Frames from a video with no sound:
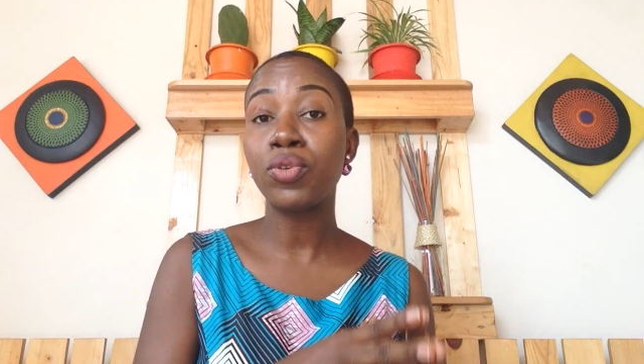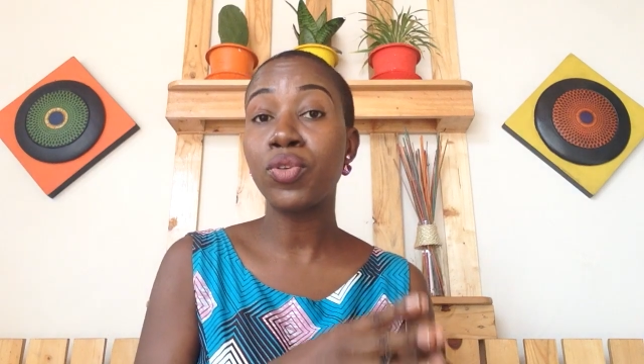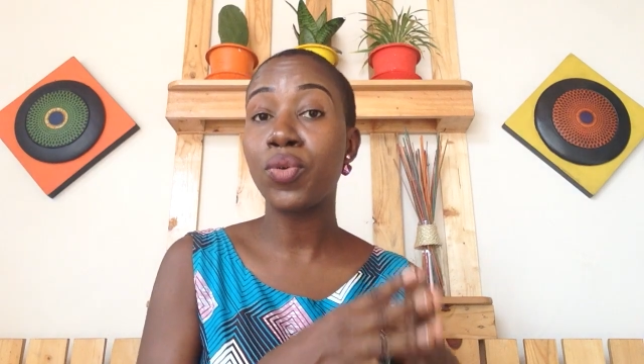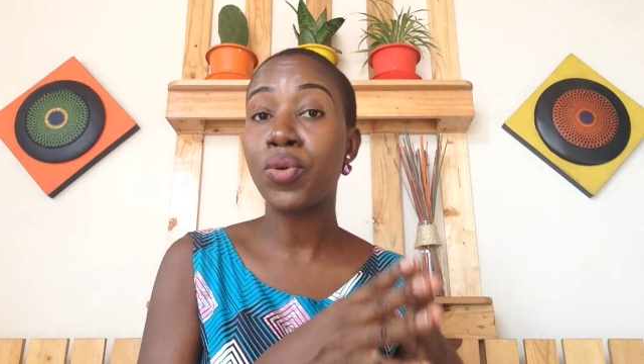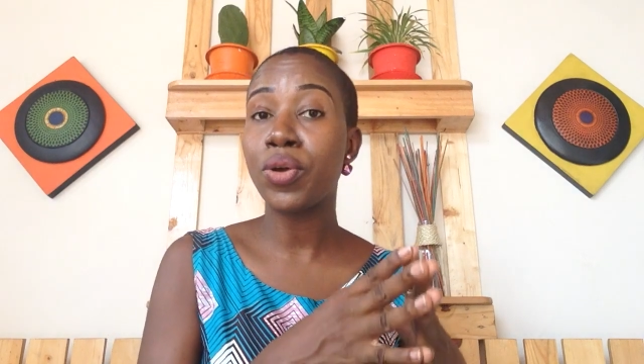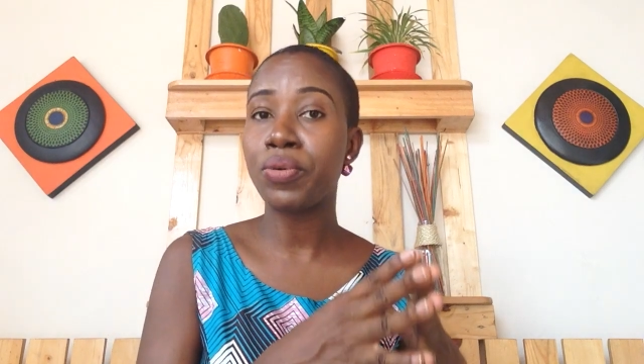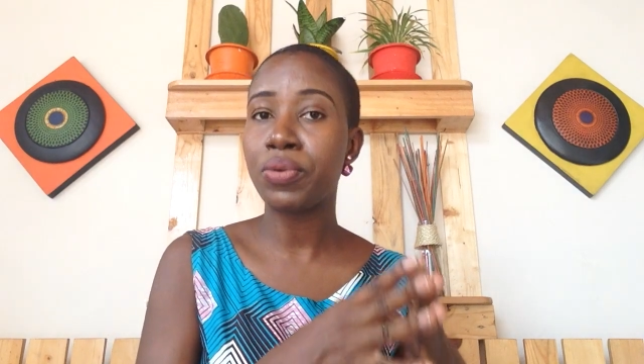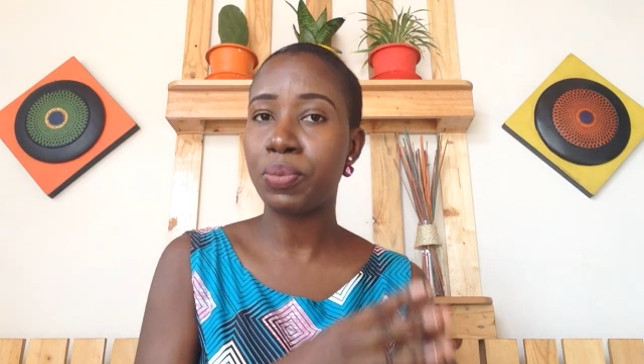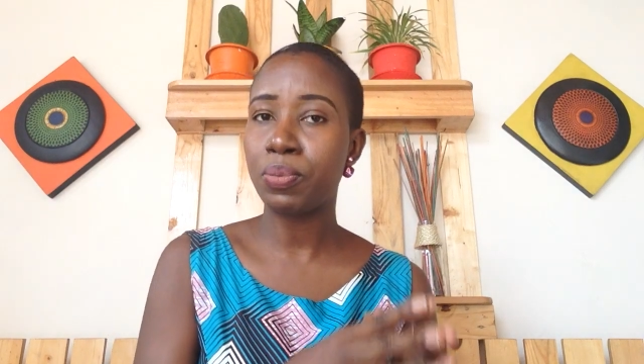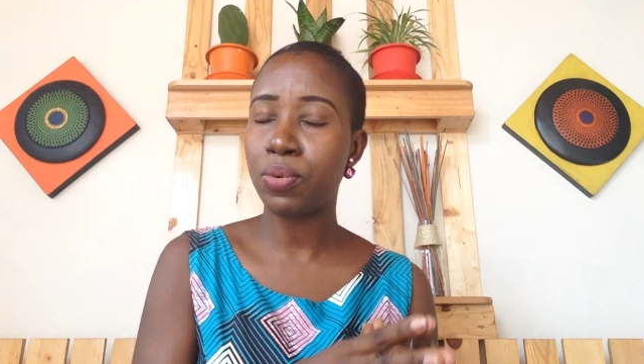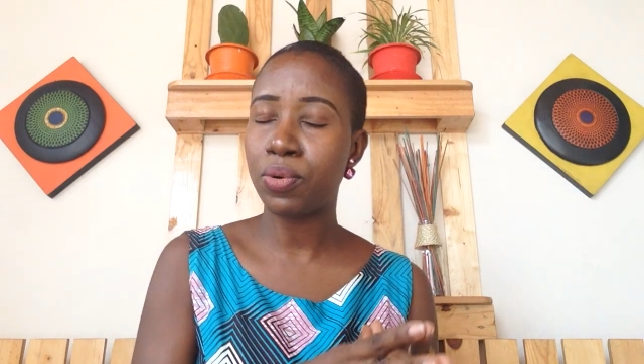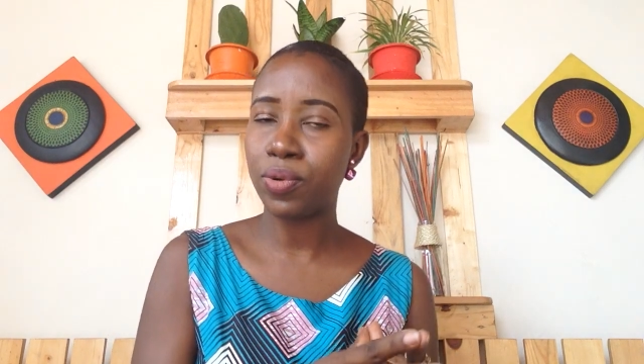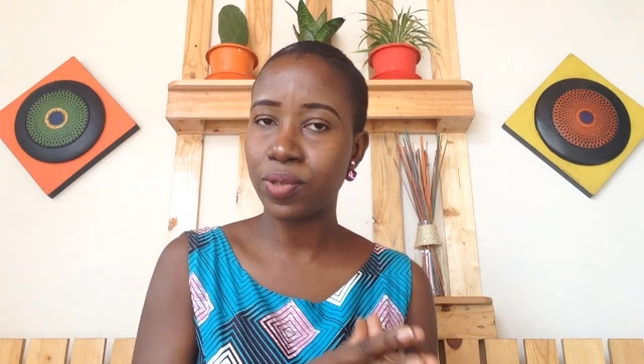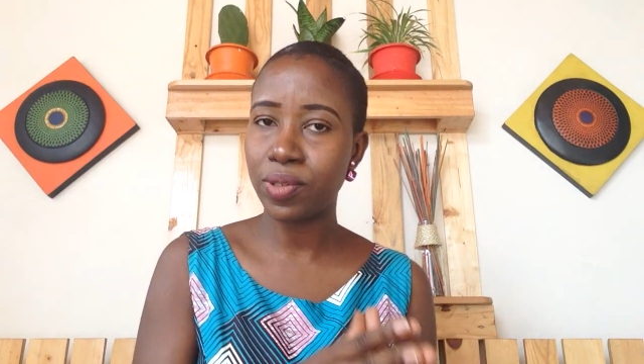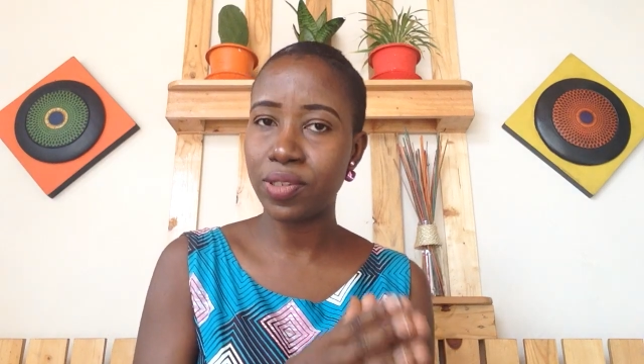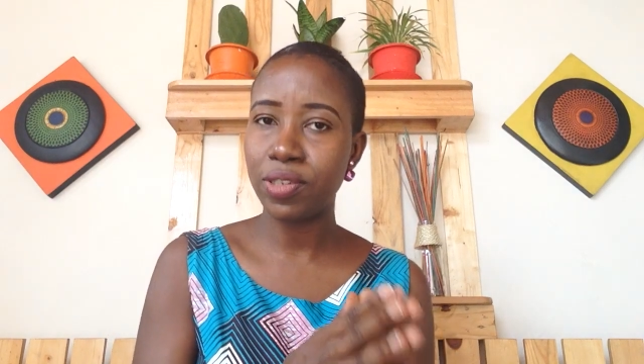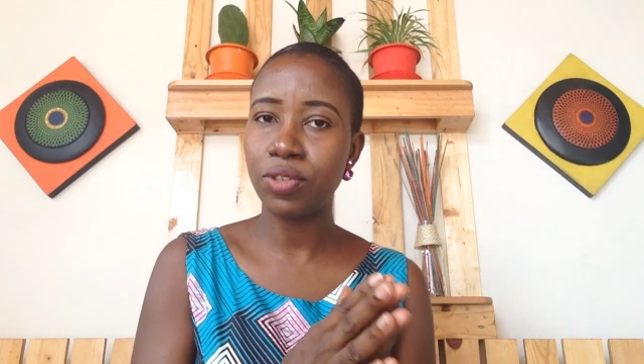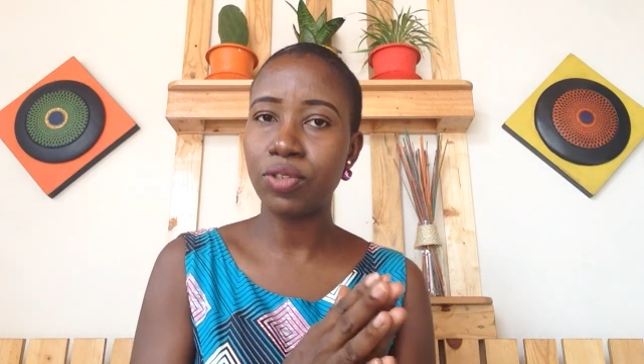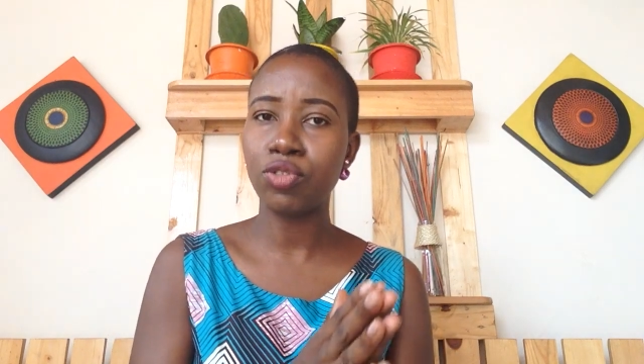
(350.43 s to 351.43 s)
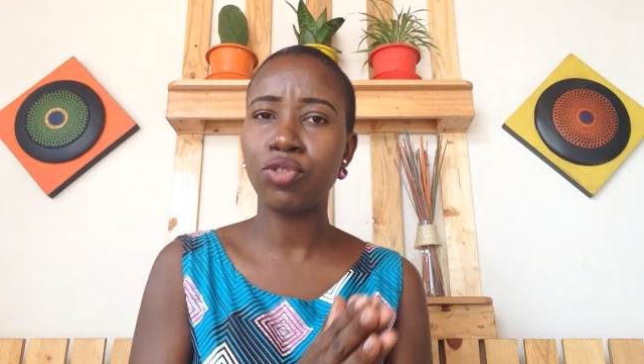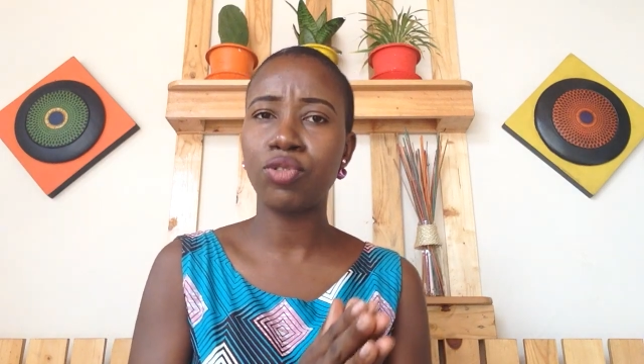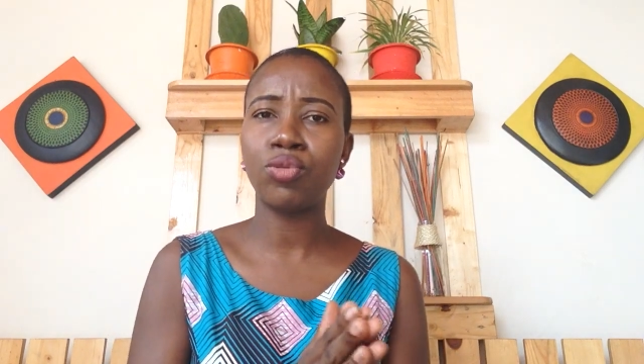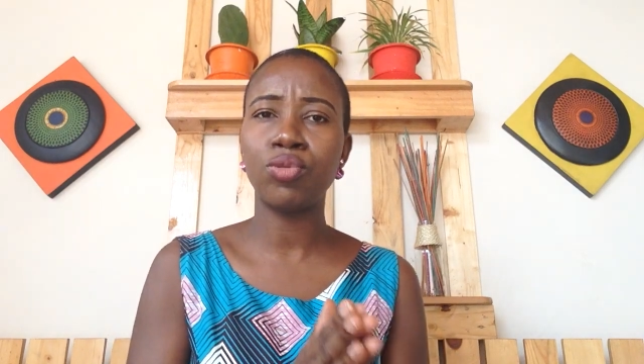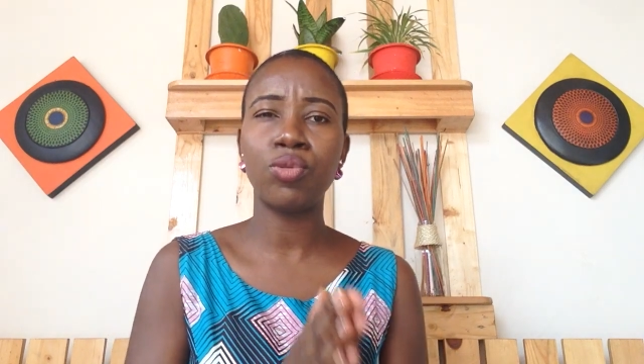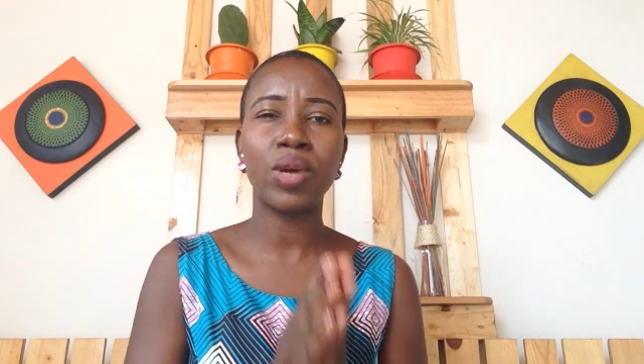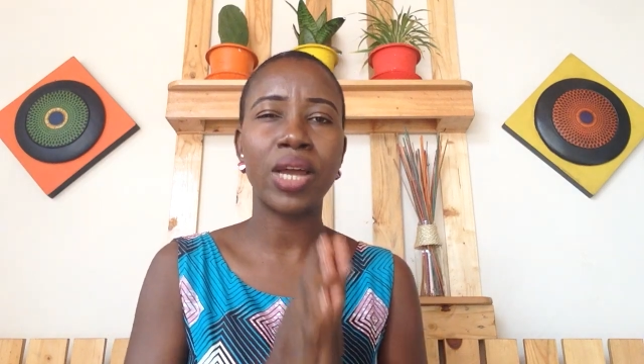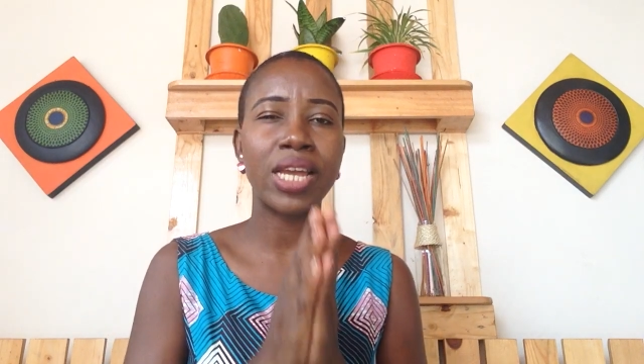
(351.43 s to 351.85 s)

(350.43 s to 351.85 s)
you are reporting to